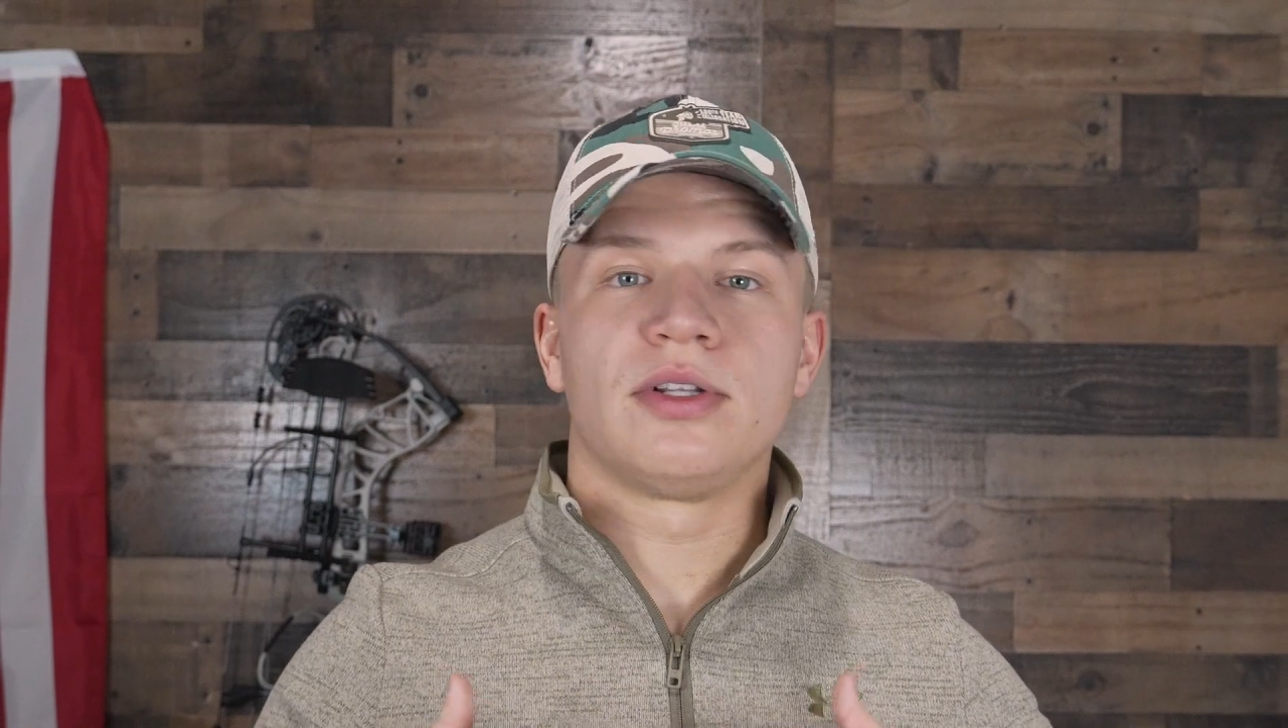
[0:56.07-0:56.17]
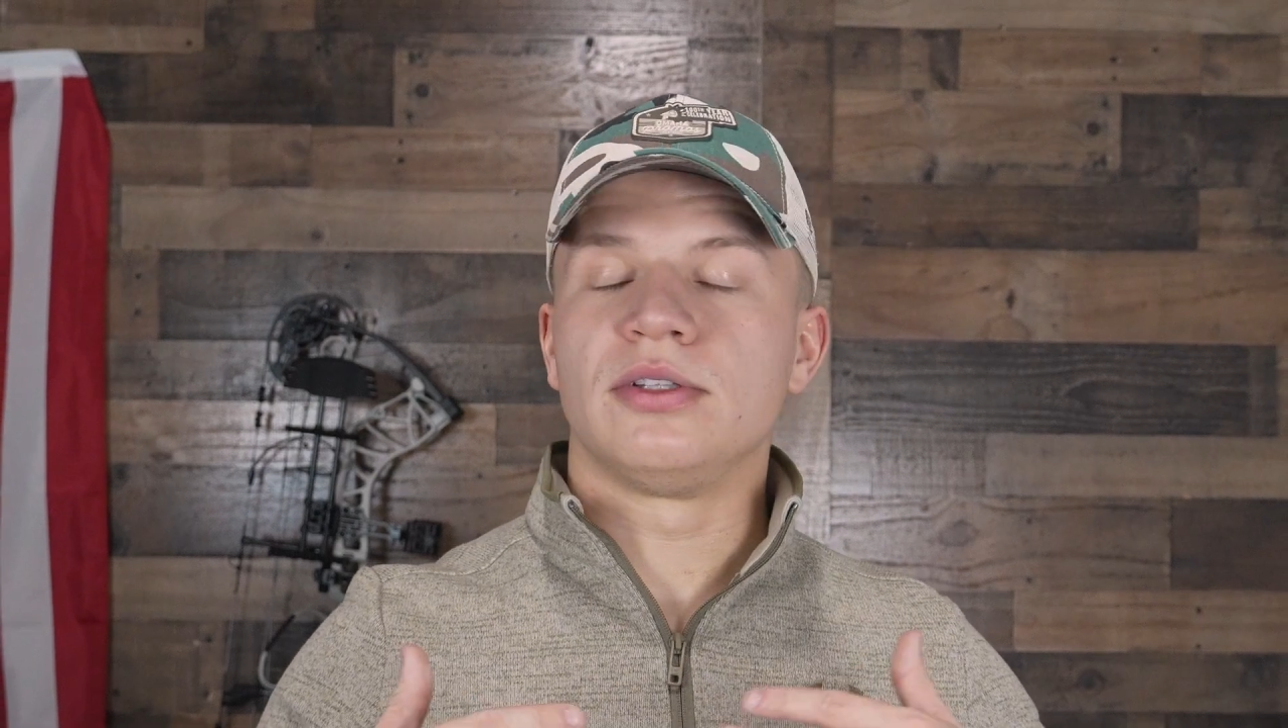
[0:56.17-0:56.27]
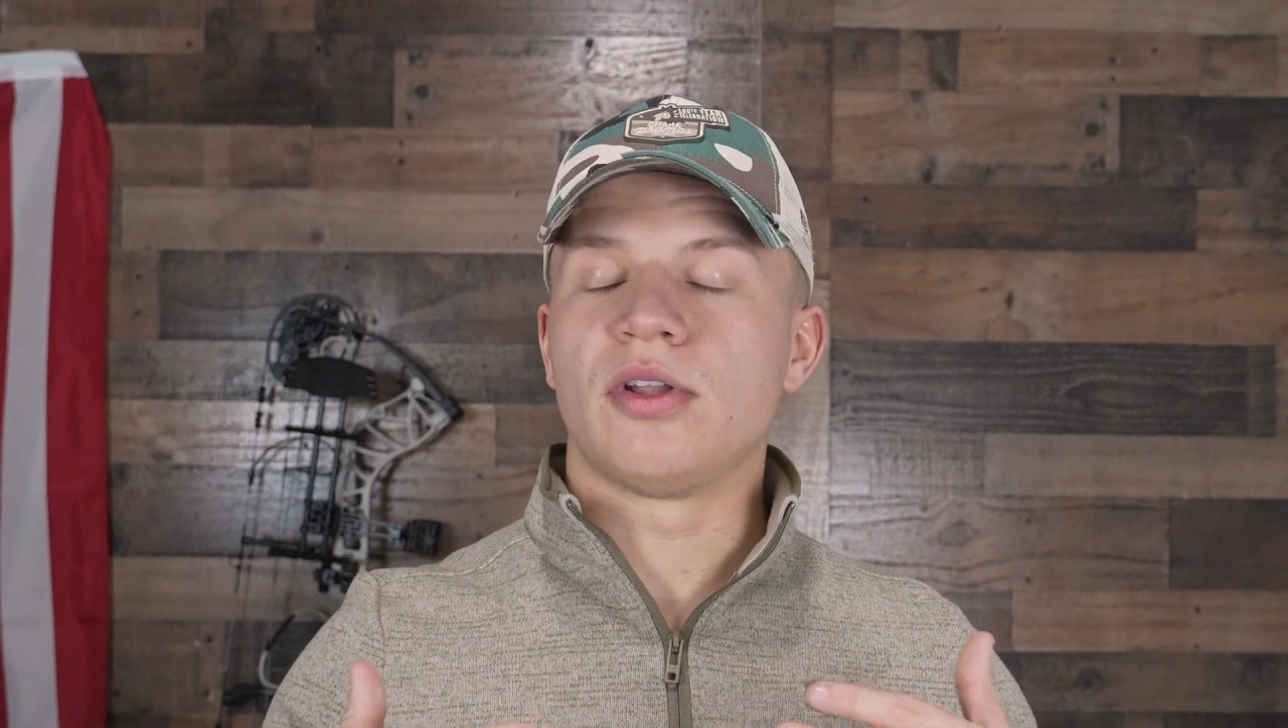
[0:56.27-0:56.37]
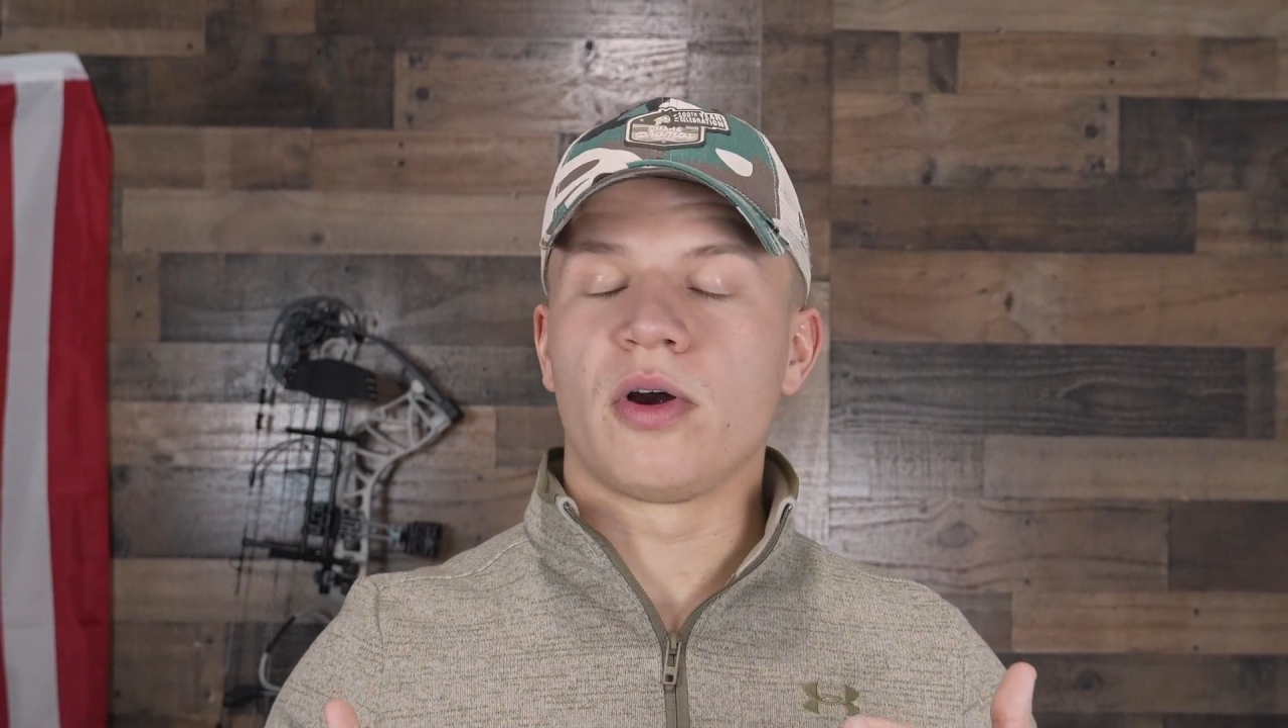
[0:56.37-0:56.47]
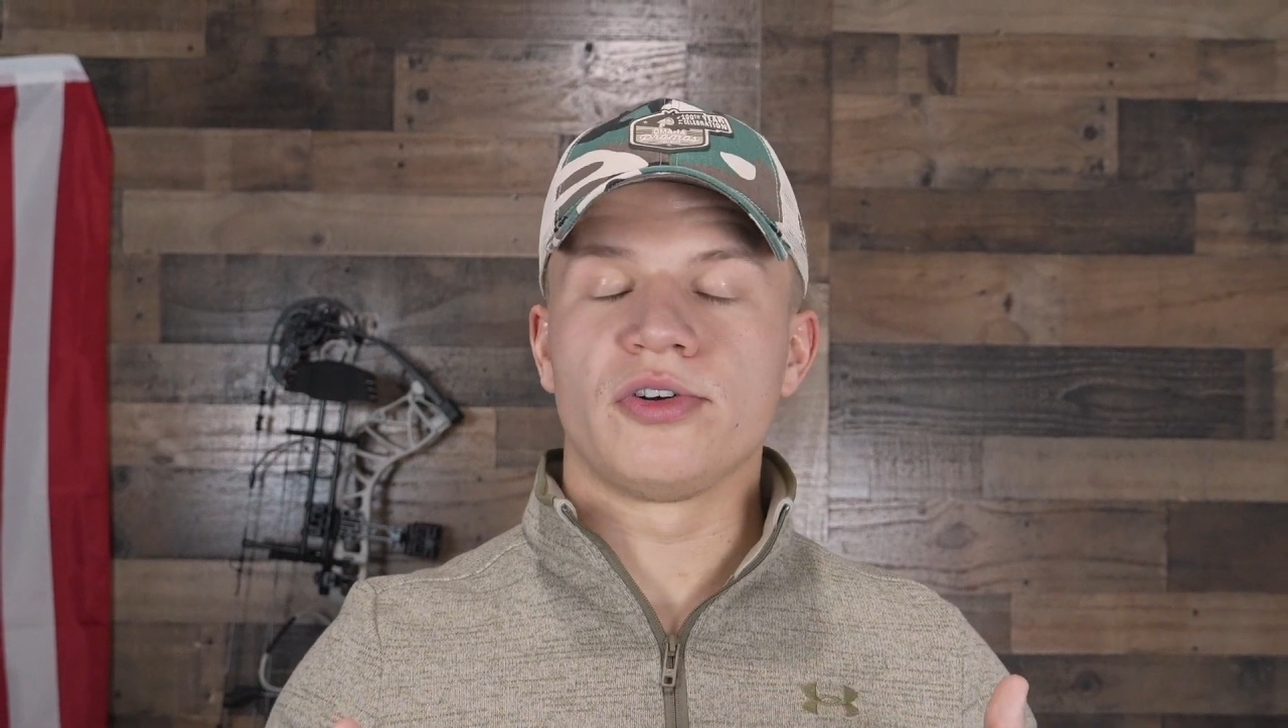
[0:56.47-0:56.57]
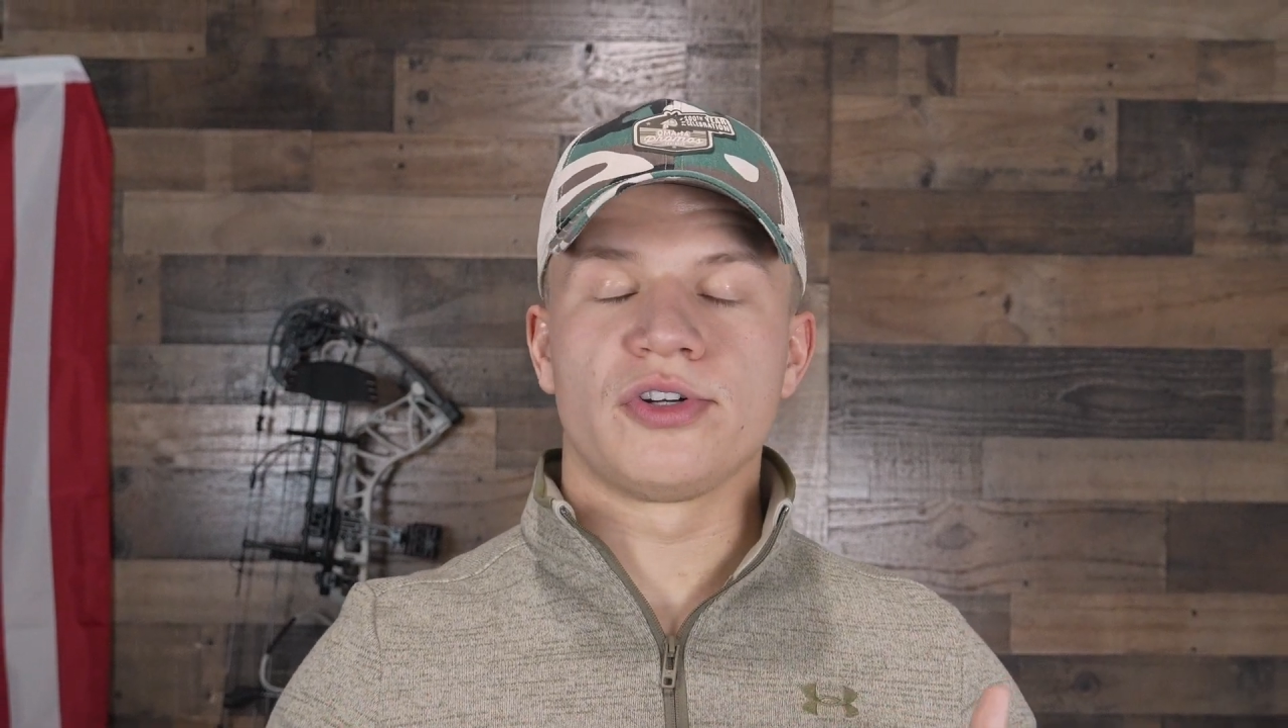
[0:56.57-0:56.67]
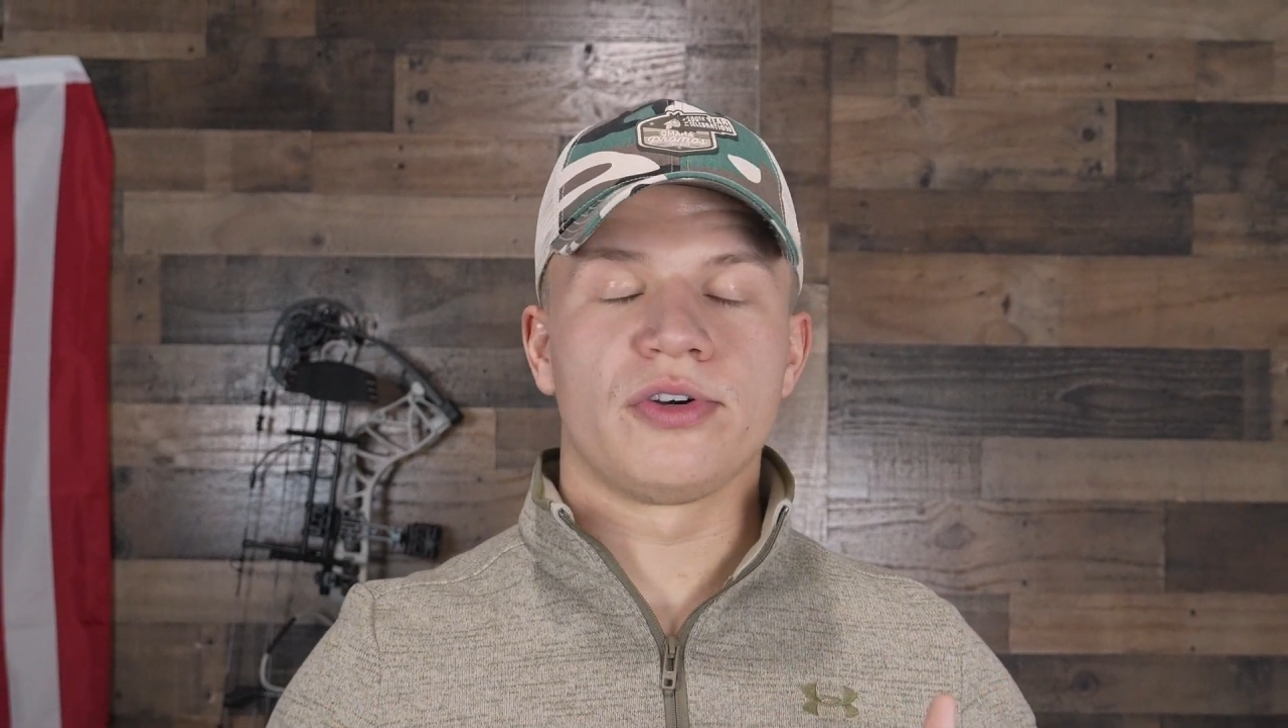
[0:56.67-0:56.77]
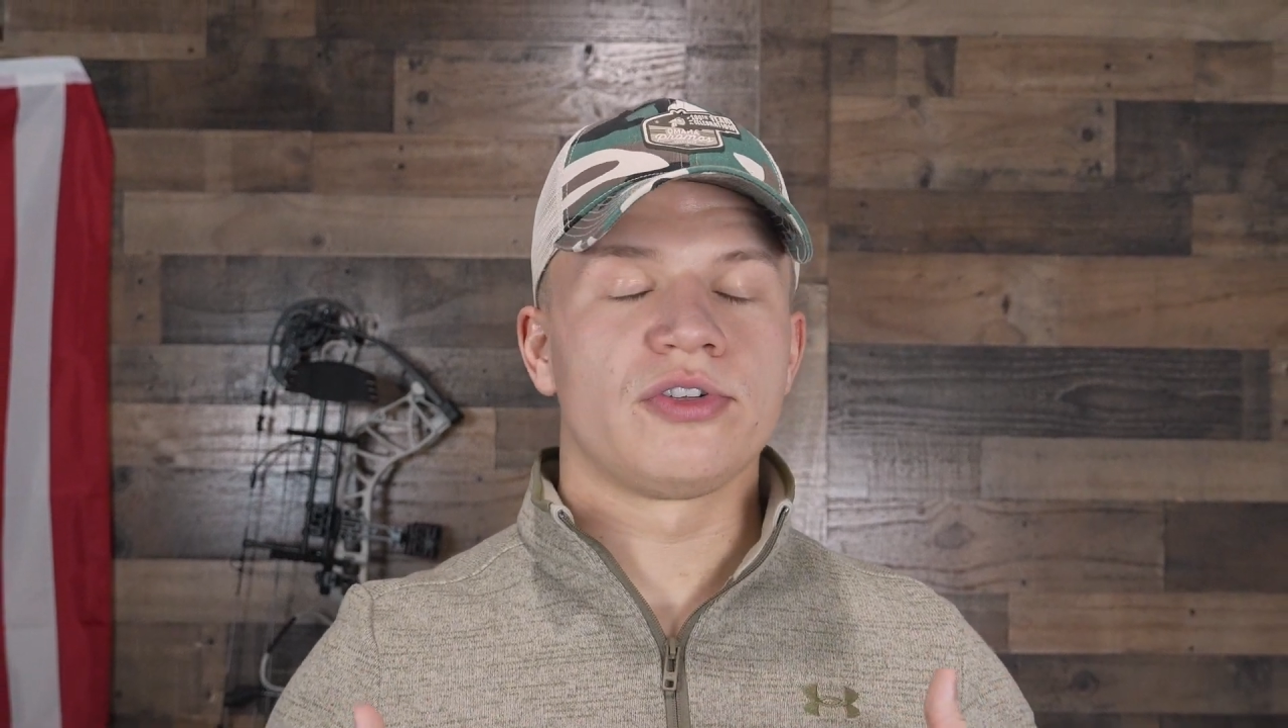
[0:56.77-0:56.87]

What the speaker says: larger,